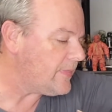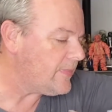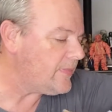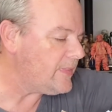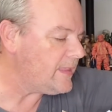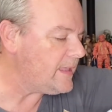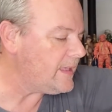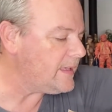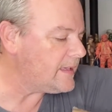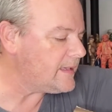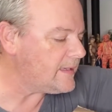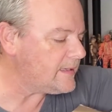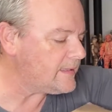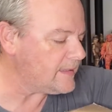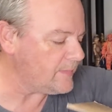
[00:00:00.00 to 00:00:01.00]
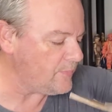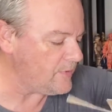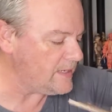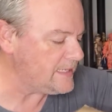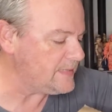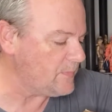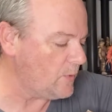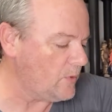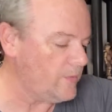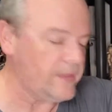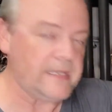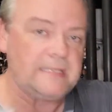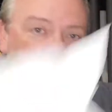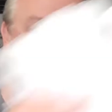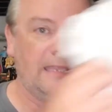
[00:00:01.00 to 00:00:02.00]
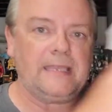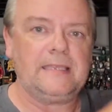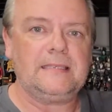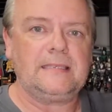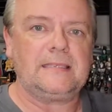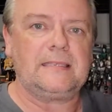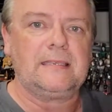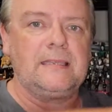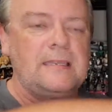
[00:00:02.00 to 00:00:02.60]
think they're pretty small, these things.